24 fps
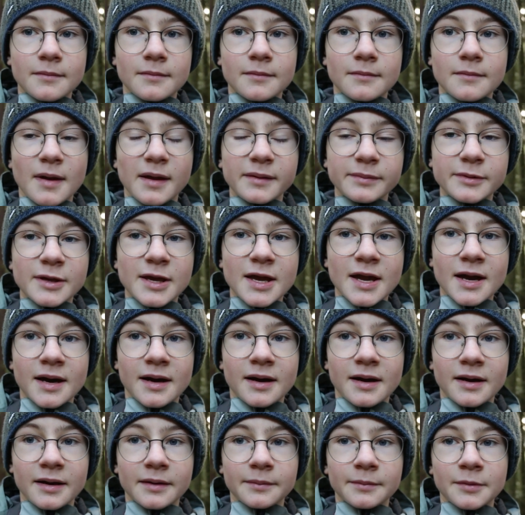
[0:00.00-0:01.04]
maybe
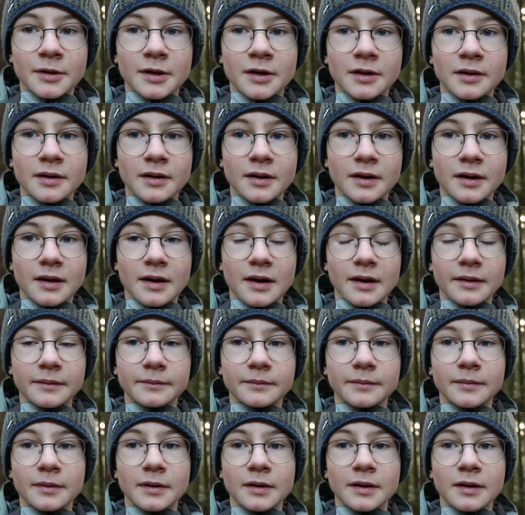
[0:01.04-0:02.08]
I'm
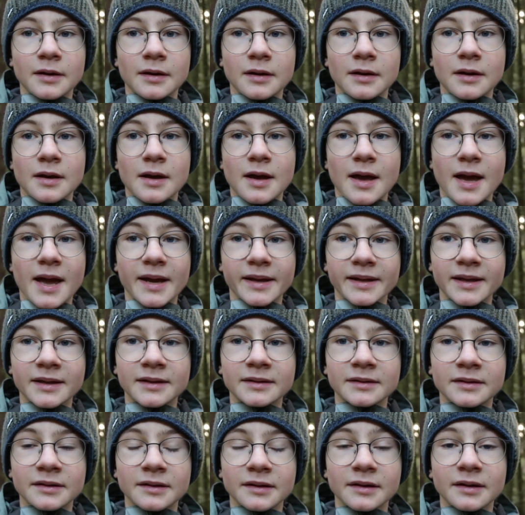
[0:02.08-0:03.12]

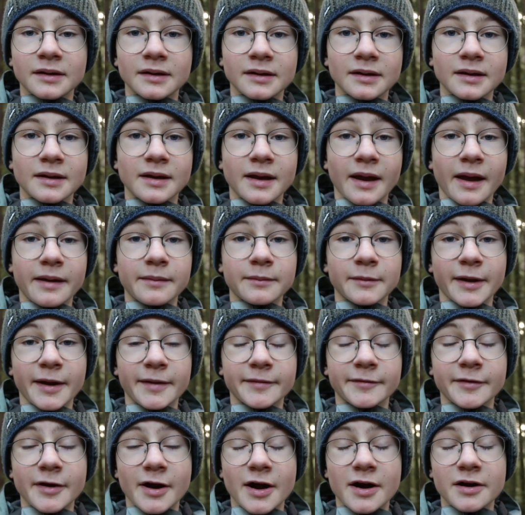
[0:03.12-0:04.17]
hanging the game
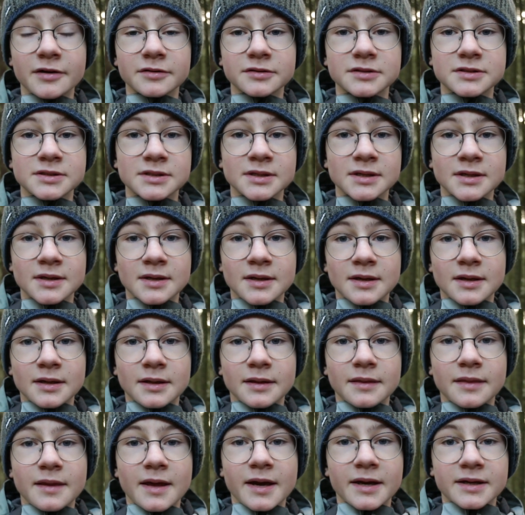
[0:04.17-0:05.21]
camera out
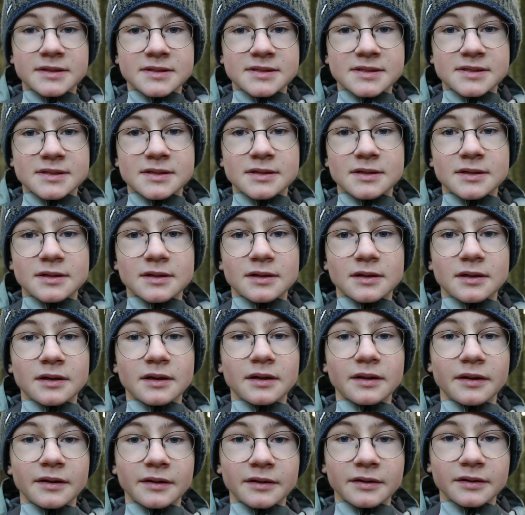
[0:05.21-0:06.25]
next
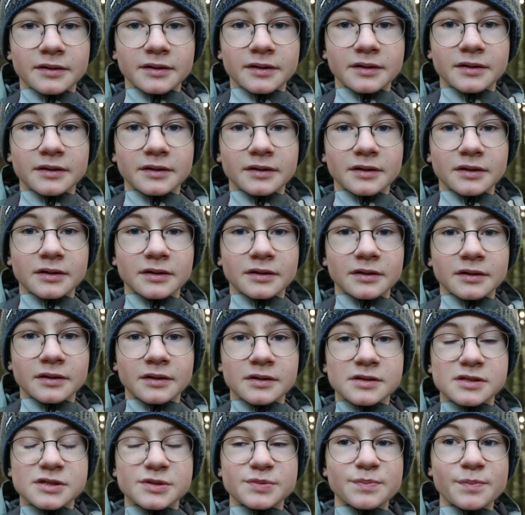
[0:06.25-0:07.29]
in the
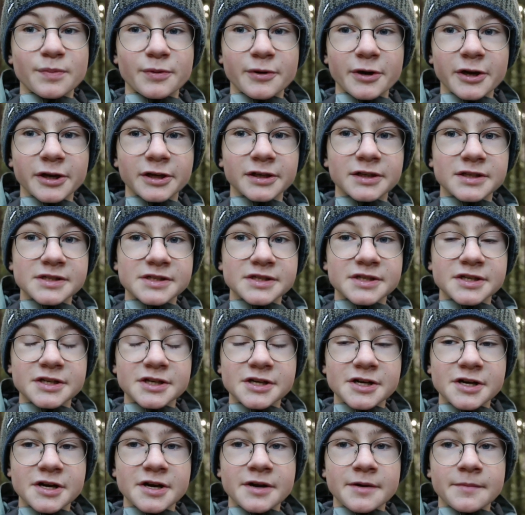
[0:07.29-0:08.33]
spring this
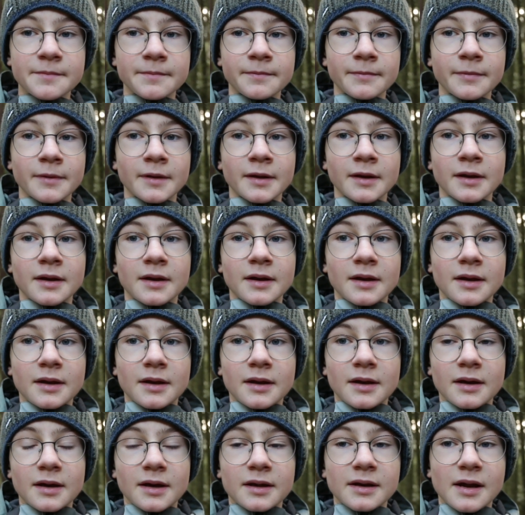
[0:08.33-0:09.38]
year,
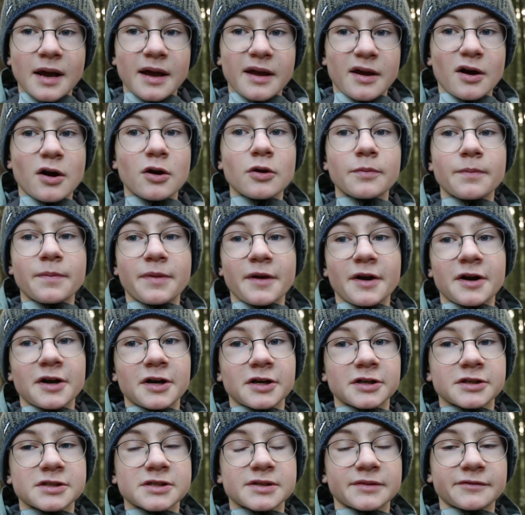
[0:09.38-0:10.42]
and I hope
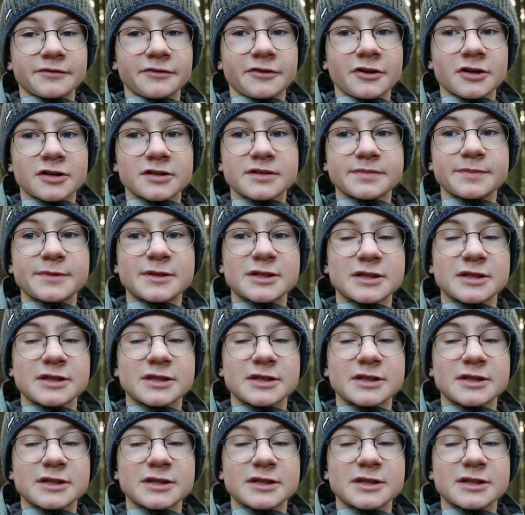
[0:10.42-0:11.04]
there are some fox,